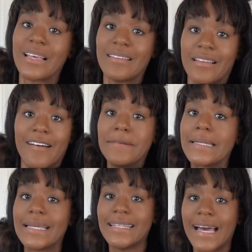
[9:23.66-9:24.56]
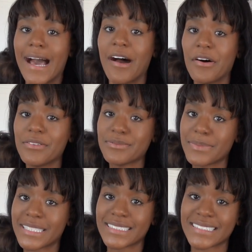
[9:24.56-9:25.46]
loving it now
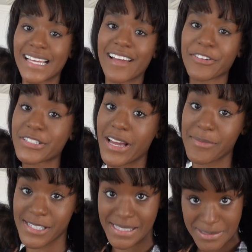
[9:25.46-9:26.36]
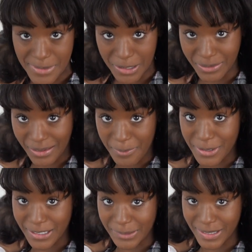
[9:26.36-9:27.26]
because every time I see the milk come in, I'm